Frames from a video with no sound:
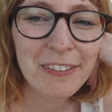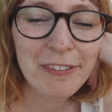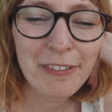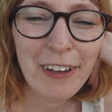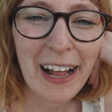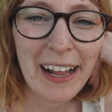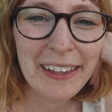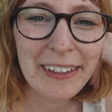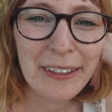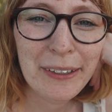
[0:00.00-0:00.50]

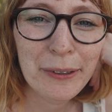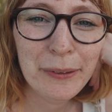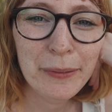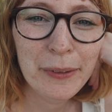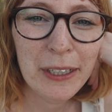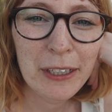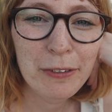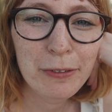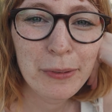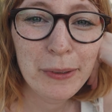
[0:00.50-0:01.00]
value
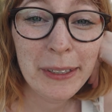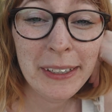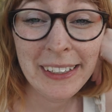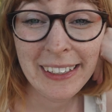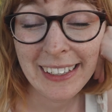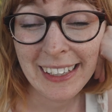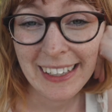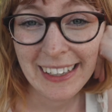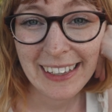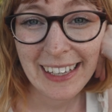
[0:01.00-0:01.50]
if we
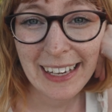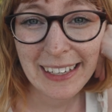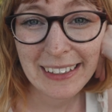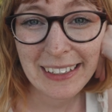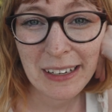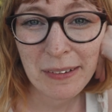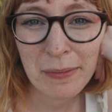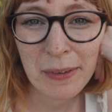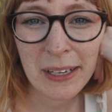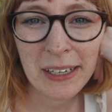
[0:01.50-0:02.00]
let
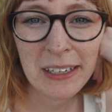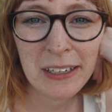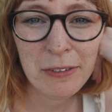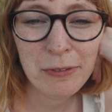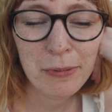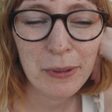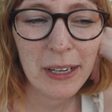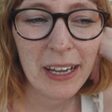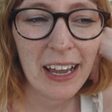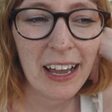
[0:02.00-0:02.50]
them, and
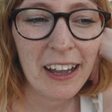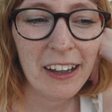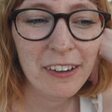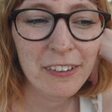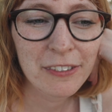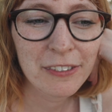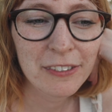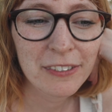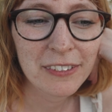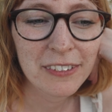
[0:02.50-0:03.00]
if we
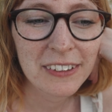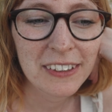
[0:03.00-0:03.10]
have,